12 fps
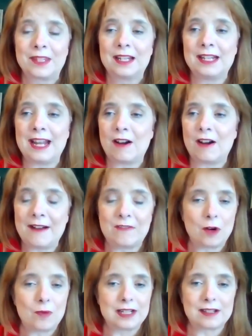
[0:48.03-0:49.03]
Now, I've
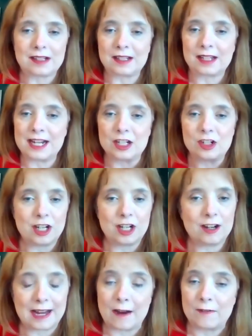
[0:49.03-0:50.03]
always kind of
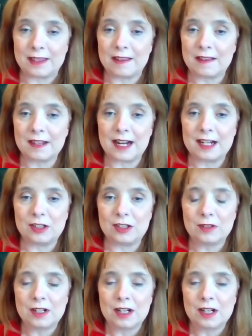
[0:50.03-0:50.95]
shared everything that I do.